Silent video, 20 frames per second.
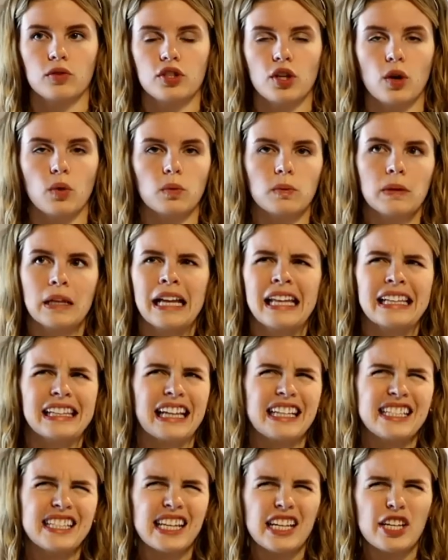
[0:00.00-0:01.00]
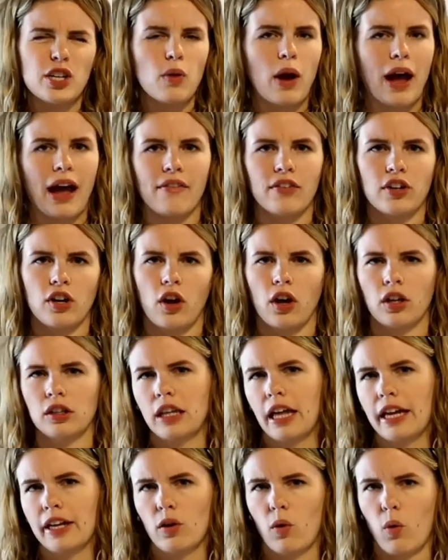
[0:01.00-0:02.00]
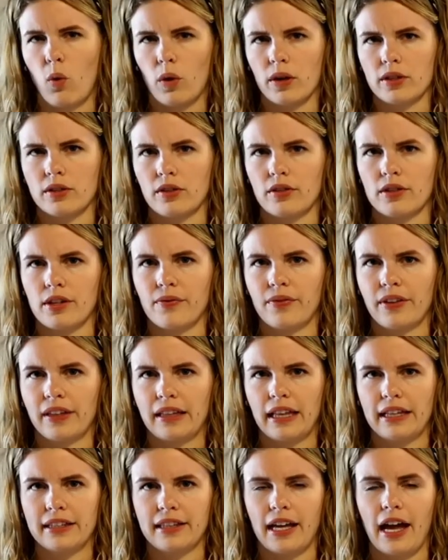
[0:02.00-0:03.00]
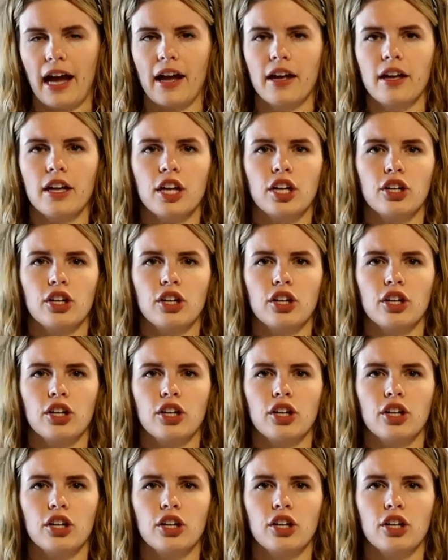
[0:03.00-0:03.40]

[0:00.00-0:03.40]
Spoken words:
So let's say you have an online course or something like that.